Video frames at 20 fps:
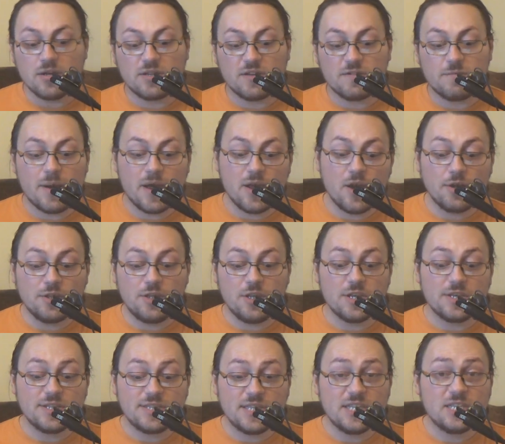Part of my
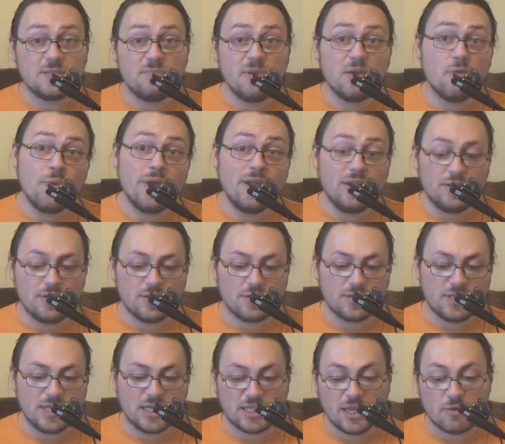audience is
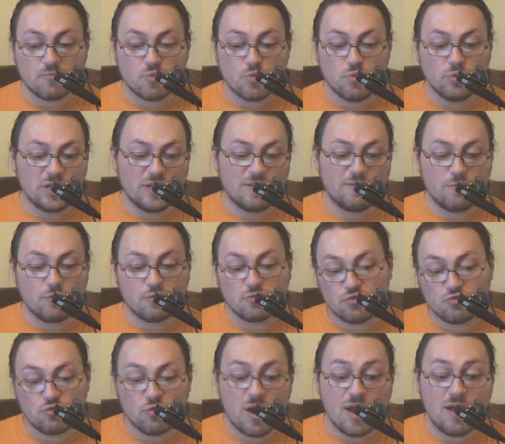bewildered that I rooted
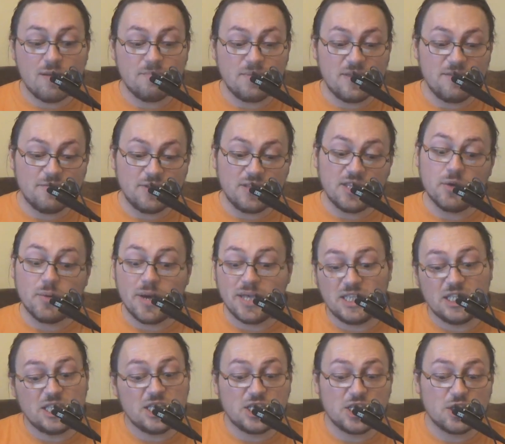for Trump even
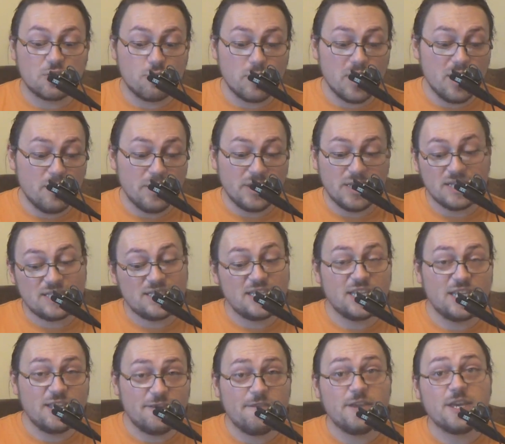though I didn't agree with
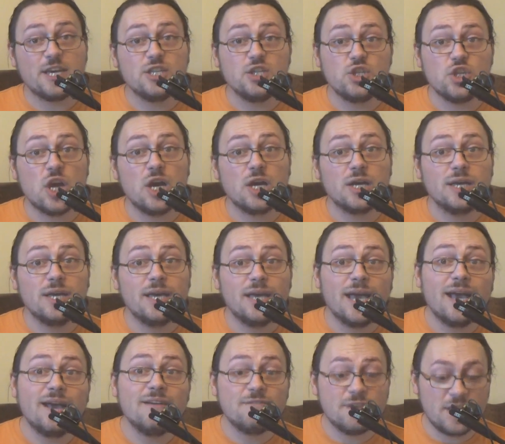a significant
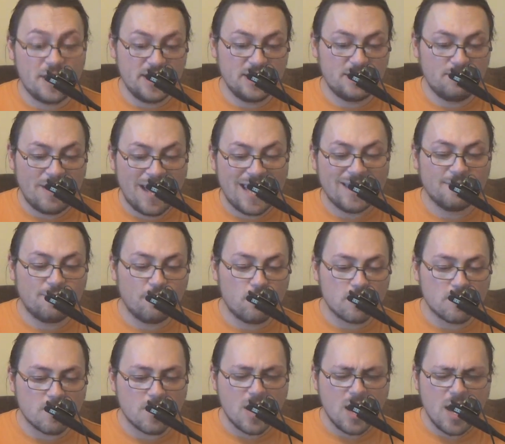chunk of his
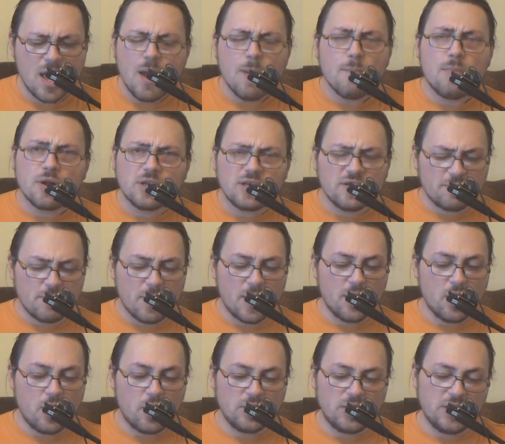platform. Part
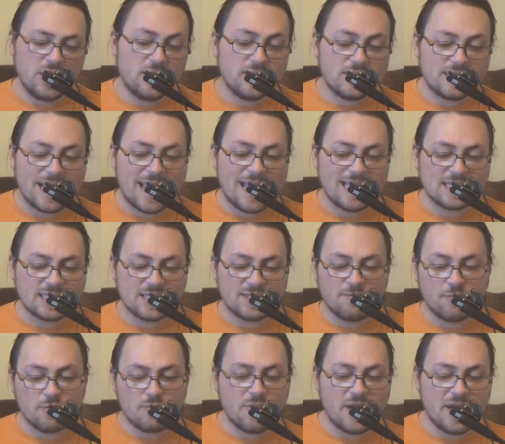of my audience
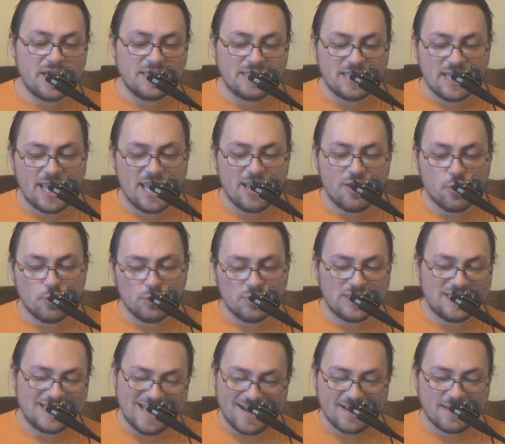asks for my
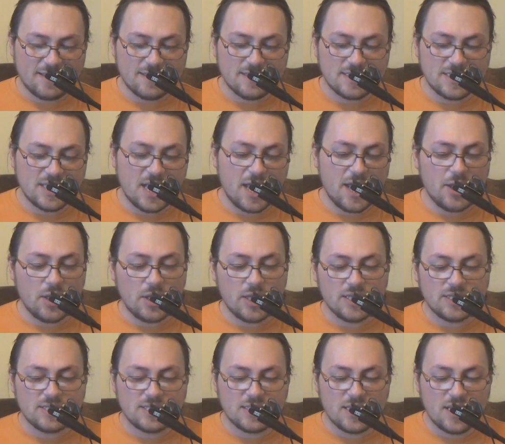take on certain
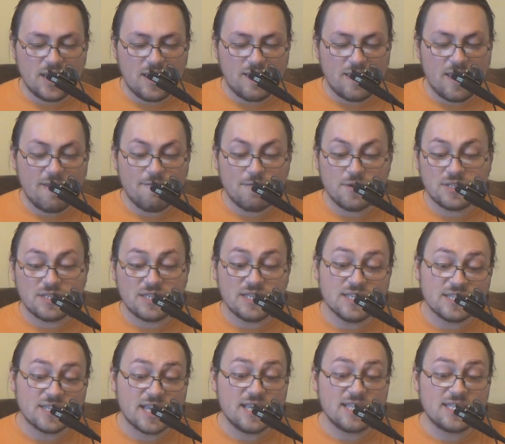Zionists
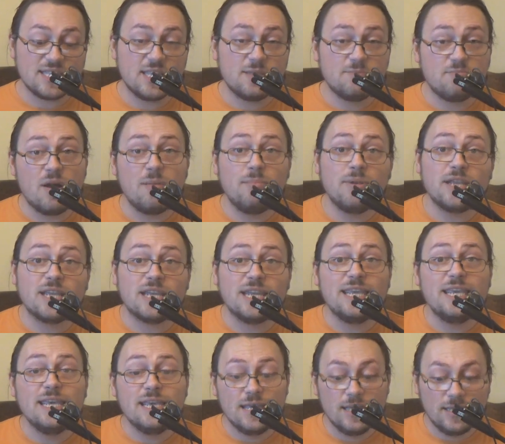ever since I said
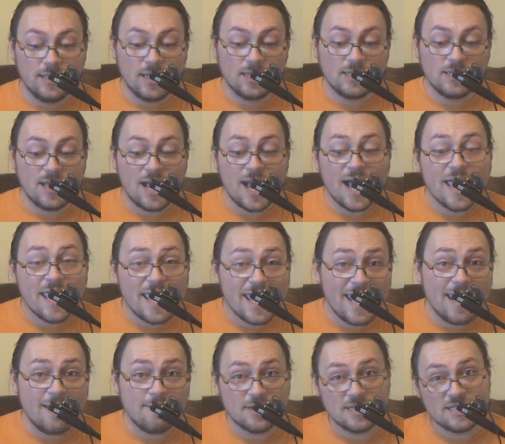publicly that
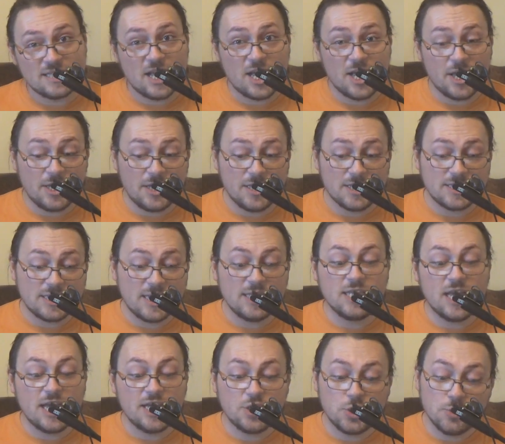I am a
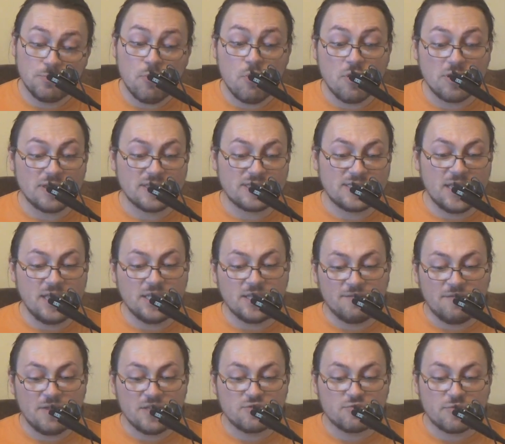Zionist and I support the
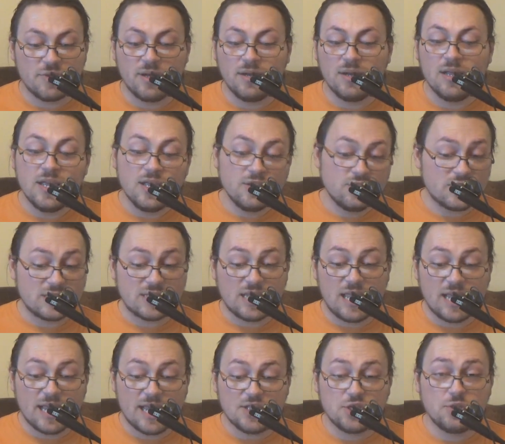state of Israel
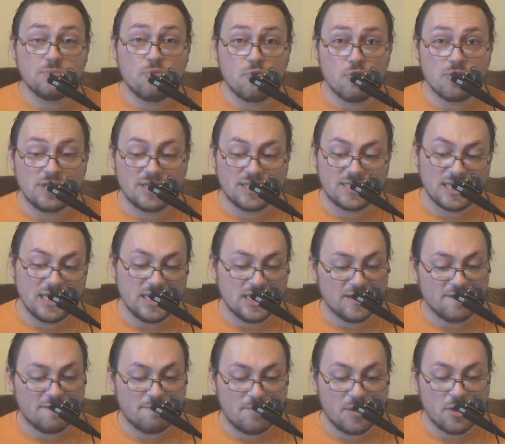just like I support the
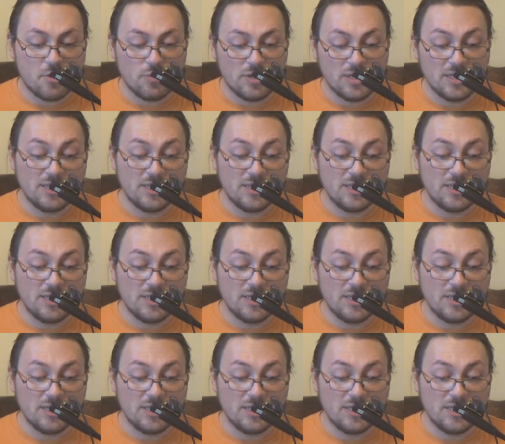state of